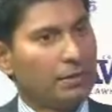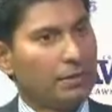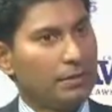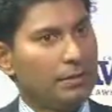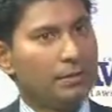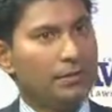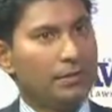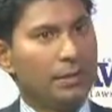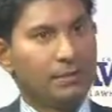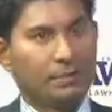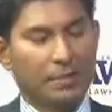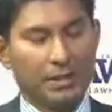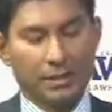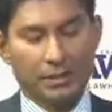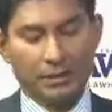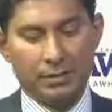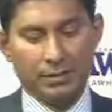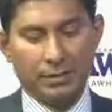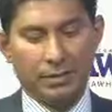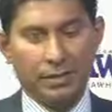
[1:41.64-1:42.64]
Does that
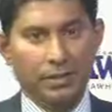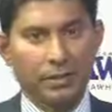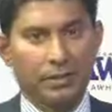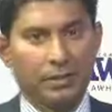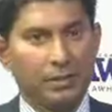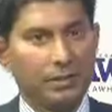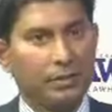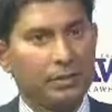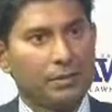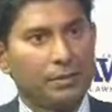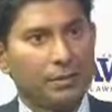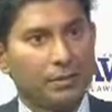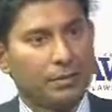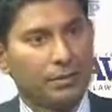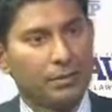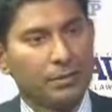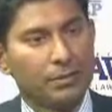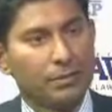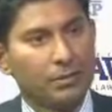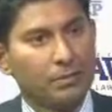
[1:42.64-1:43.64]
mean, Chen, that
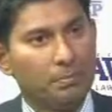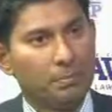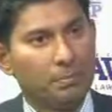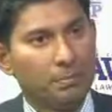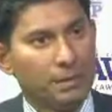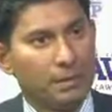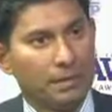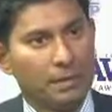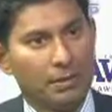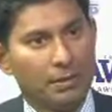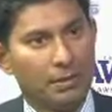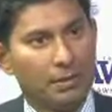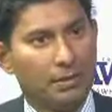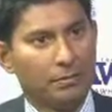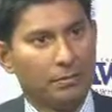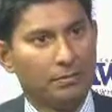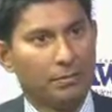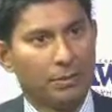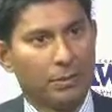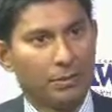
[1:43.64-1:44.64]
you could pay
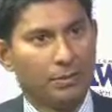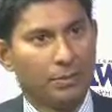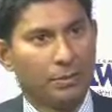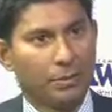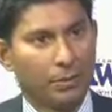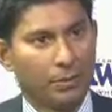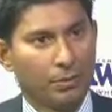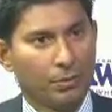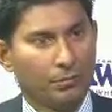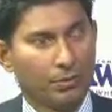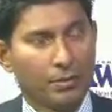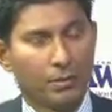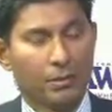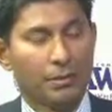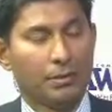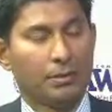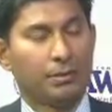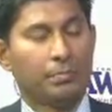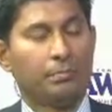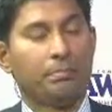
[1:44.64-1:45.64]
a fine off,
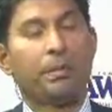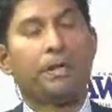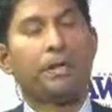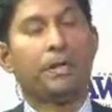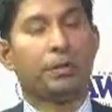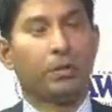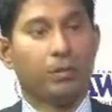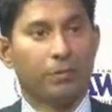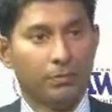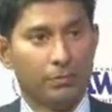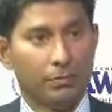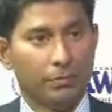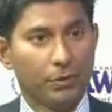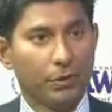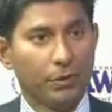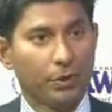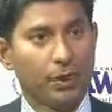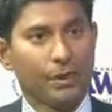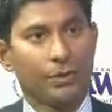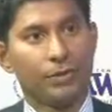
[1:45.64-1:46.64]

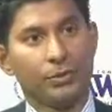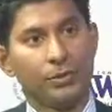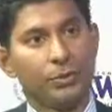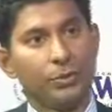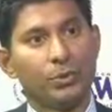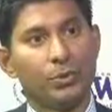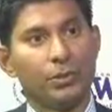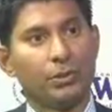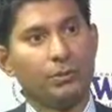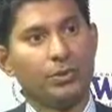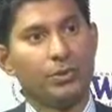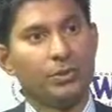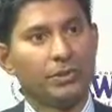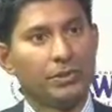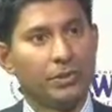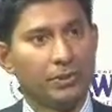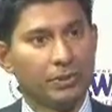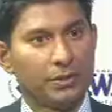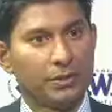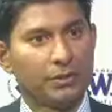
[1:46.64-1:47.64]
or can you do
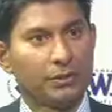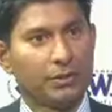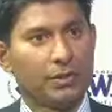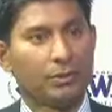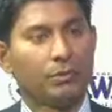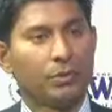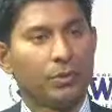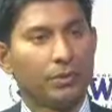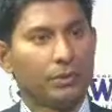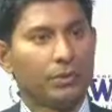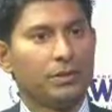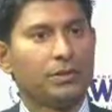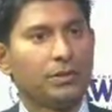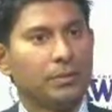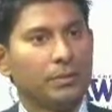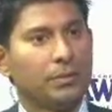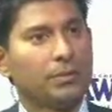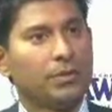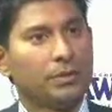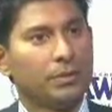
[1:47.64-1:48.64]
community service and
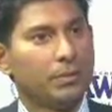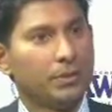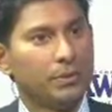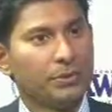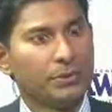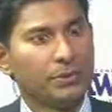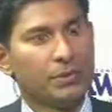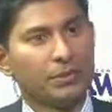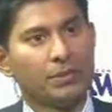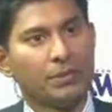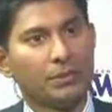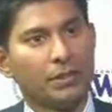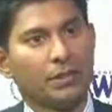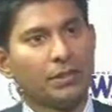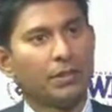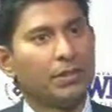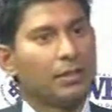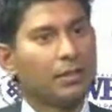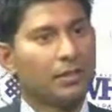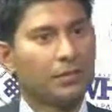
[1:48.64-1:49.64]
volunteer to do community service
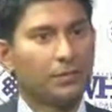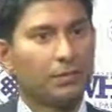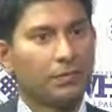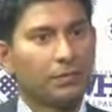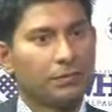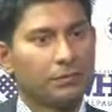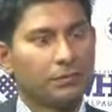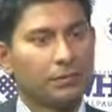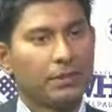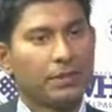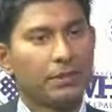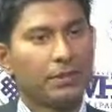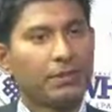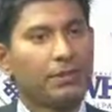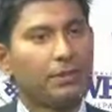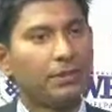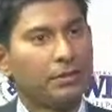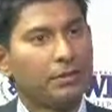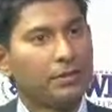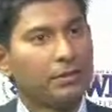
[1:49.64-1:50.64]
and get out of
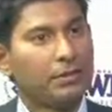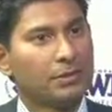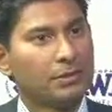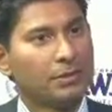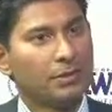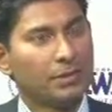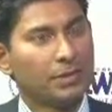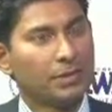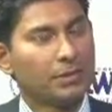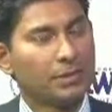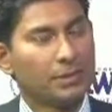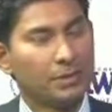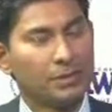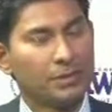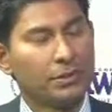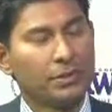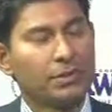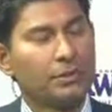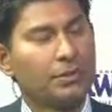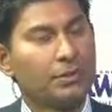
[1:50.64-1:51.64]
the
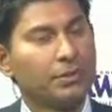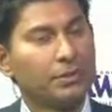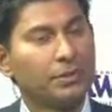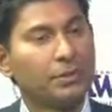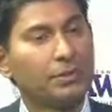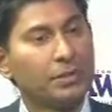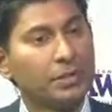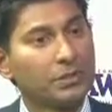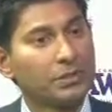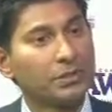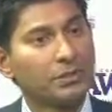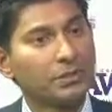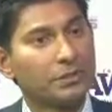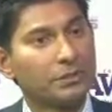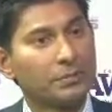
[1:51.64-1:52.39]
situation?